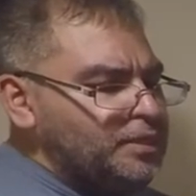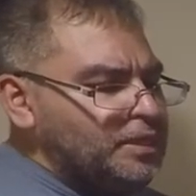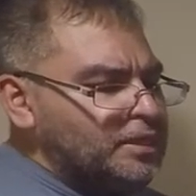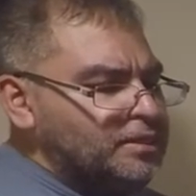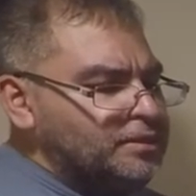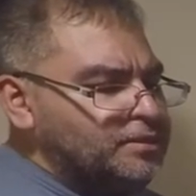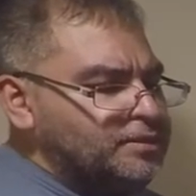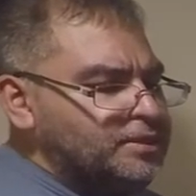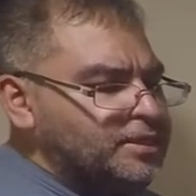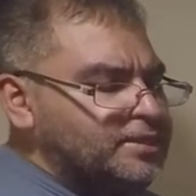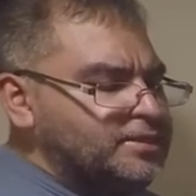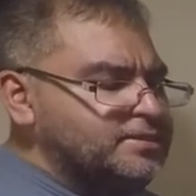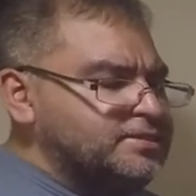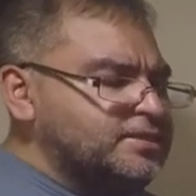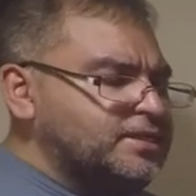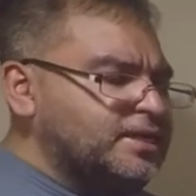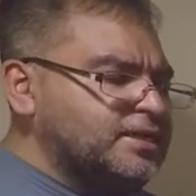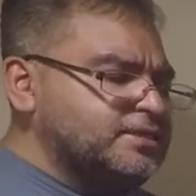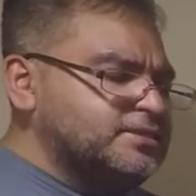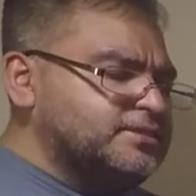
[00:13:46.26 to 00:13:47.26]
It does
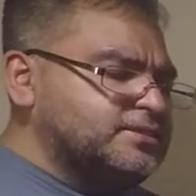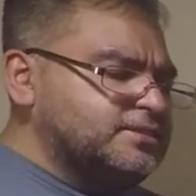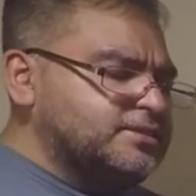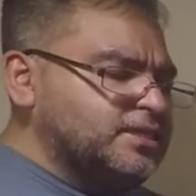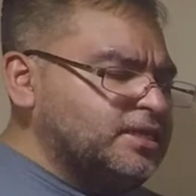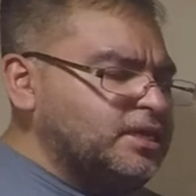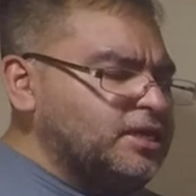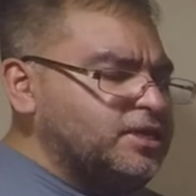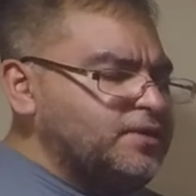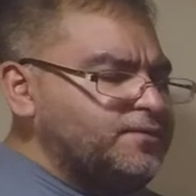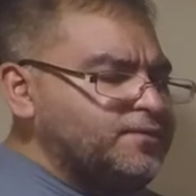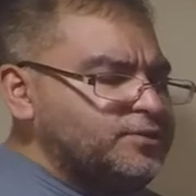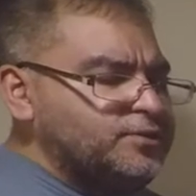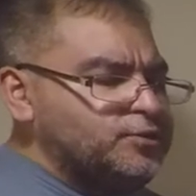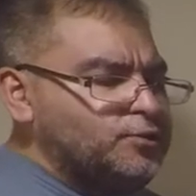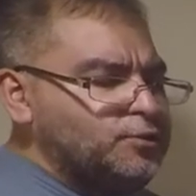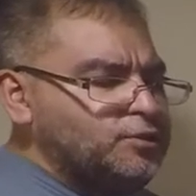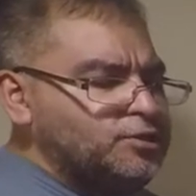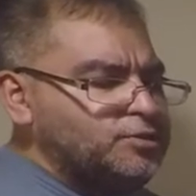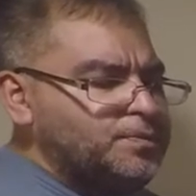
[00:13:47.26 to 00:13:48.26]
not say if it's
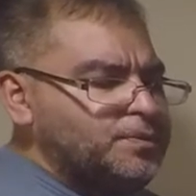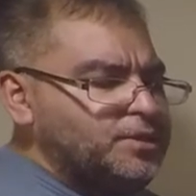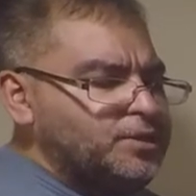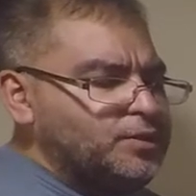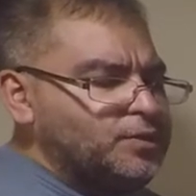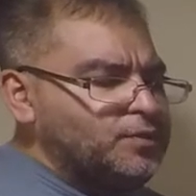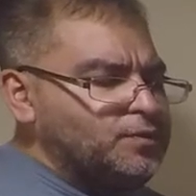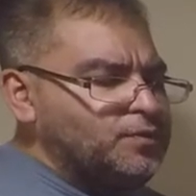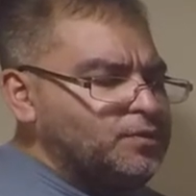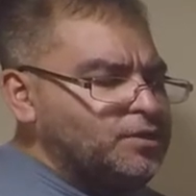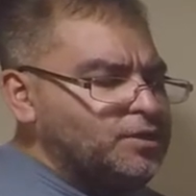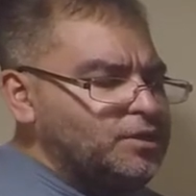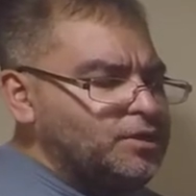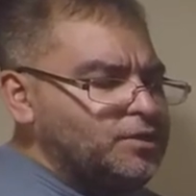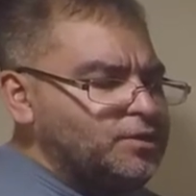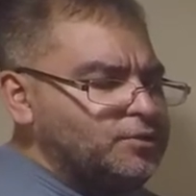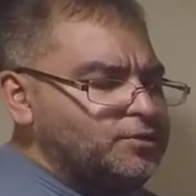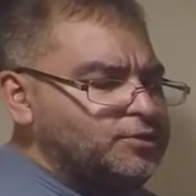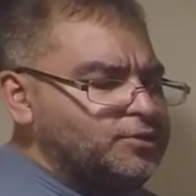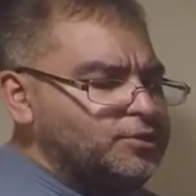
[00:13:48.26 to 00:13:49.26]
USB 3
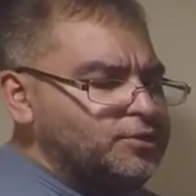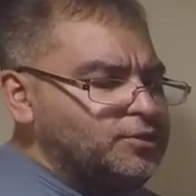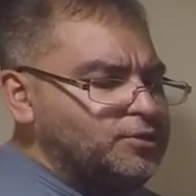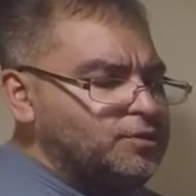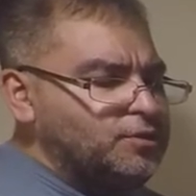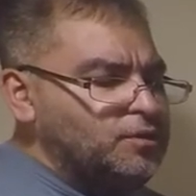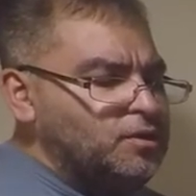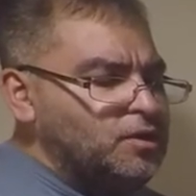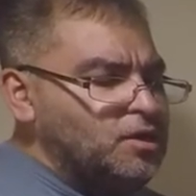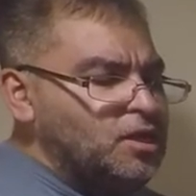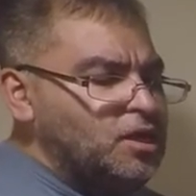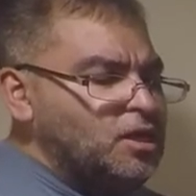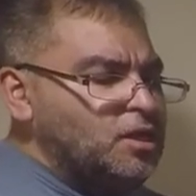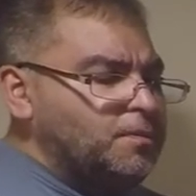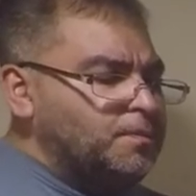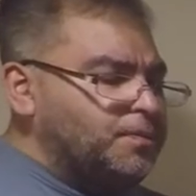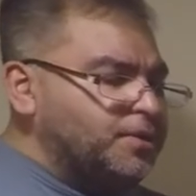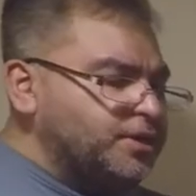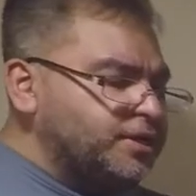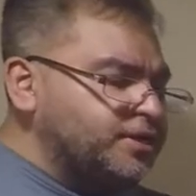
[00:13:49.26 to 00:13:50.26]
or 2,
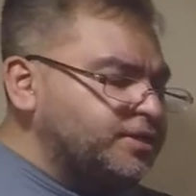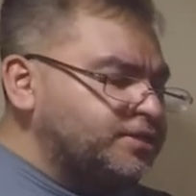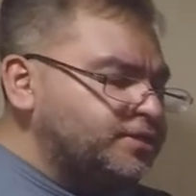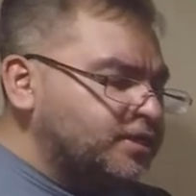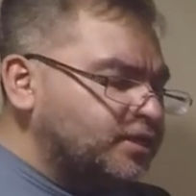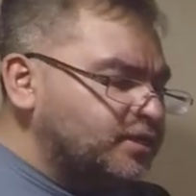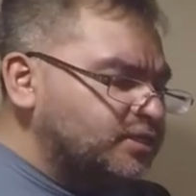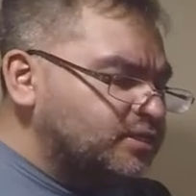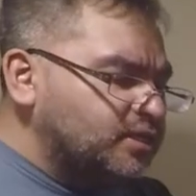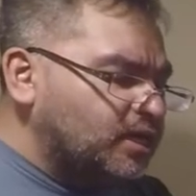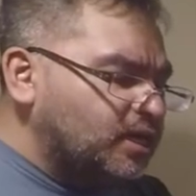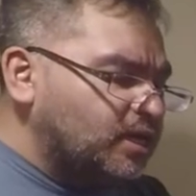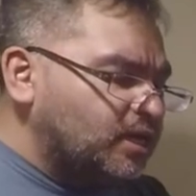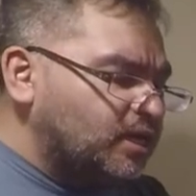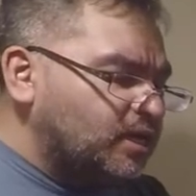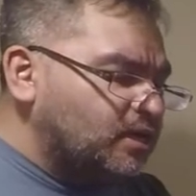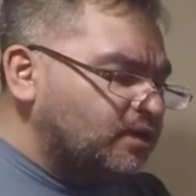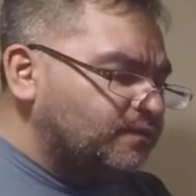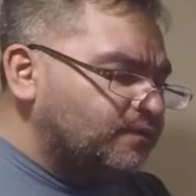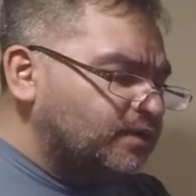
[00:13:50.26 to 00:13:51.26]
but it does
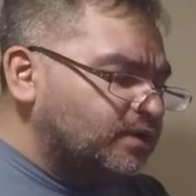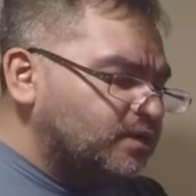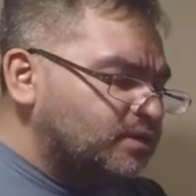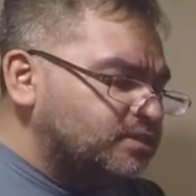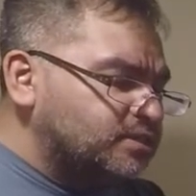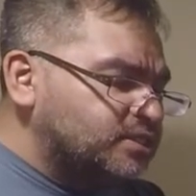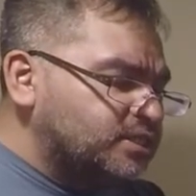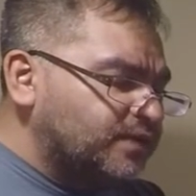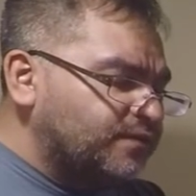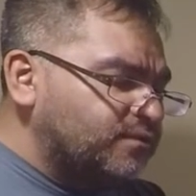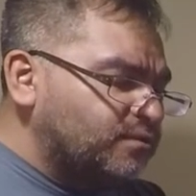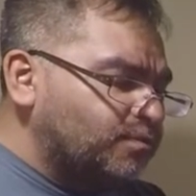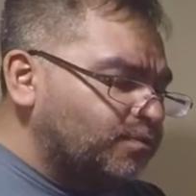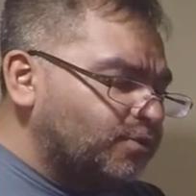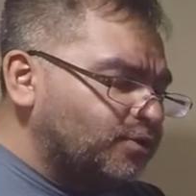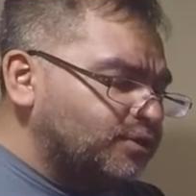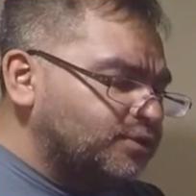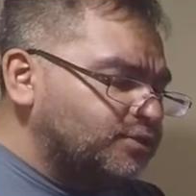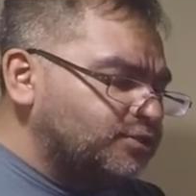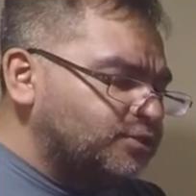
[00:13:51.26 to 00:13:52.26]
have
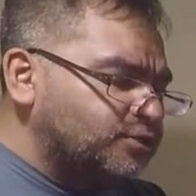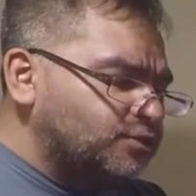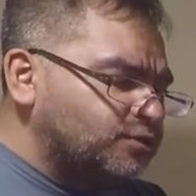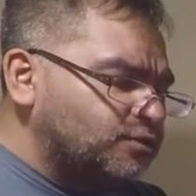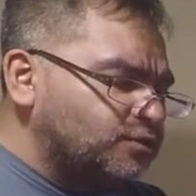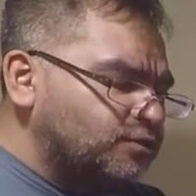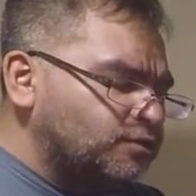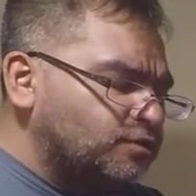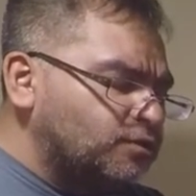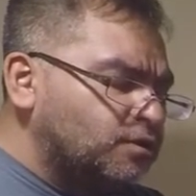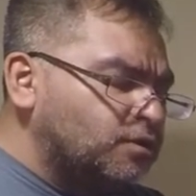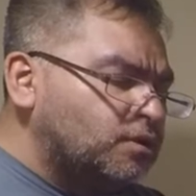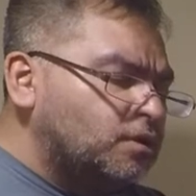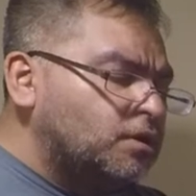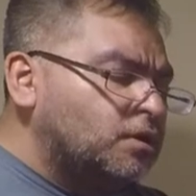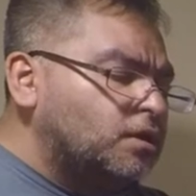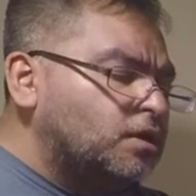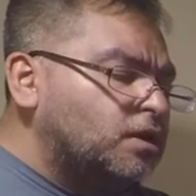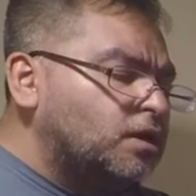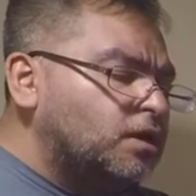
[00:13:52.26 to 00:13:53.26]
7.2
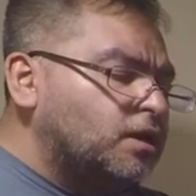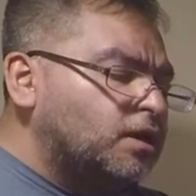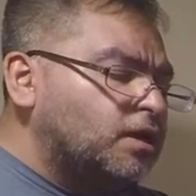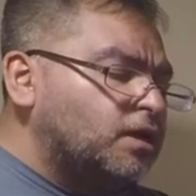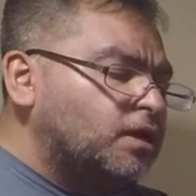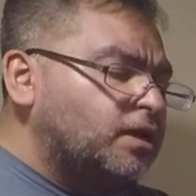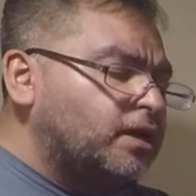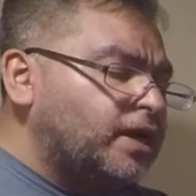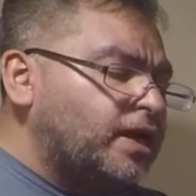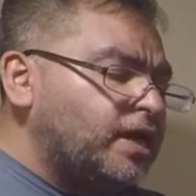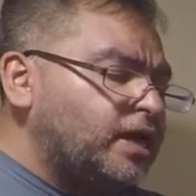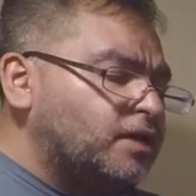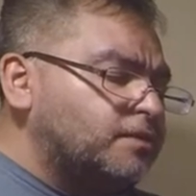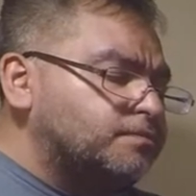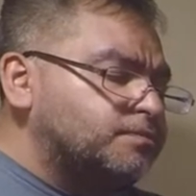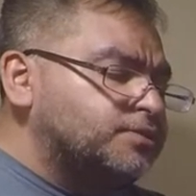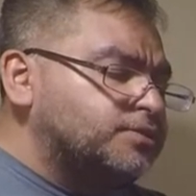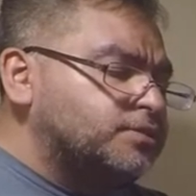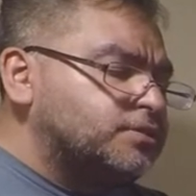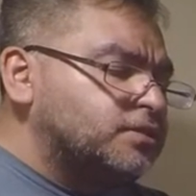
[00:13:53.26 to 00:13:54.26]

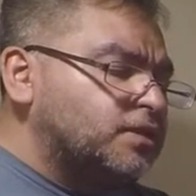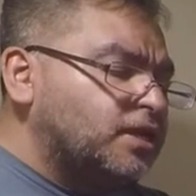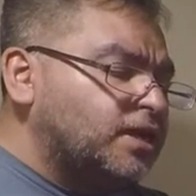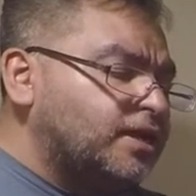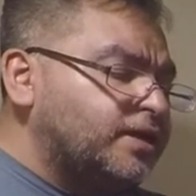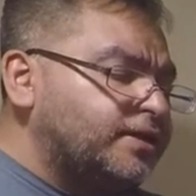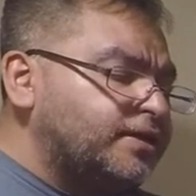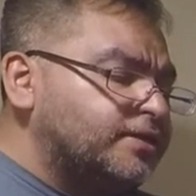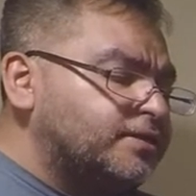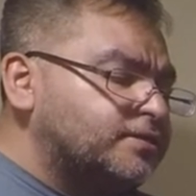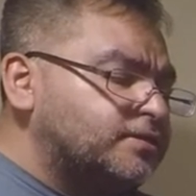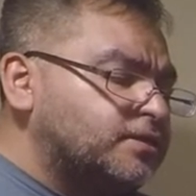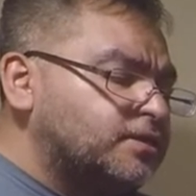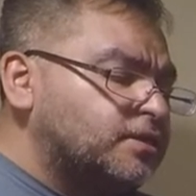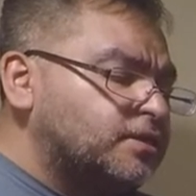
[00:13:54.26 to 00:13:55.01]
amps on it.